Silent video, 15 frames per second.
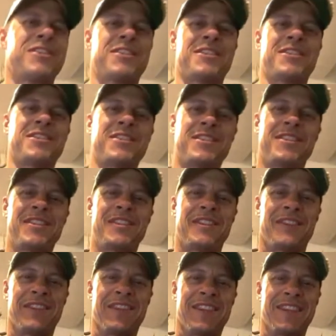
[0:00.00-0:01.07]
I hate that,
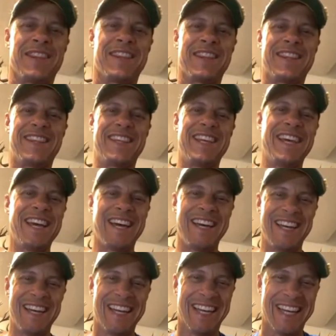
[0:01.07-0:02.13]
man. Everybody mentions golf.
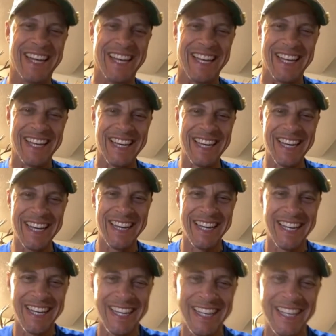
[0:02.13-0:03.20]
I'm like, man, I used to love
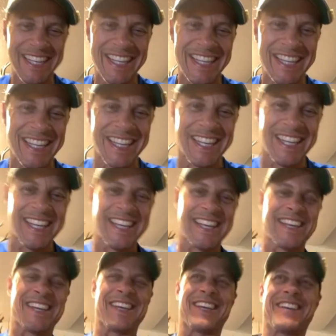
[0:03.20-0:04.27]
playing golf. I sucked at
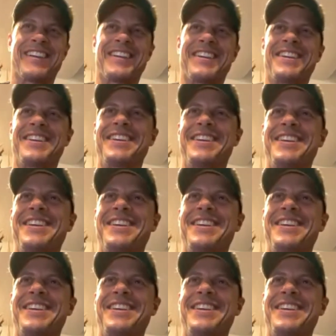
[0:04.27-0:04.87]
it, but it was fun.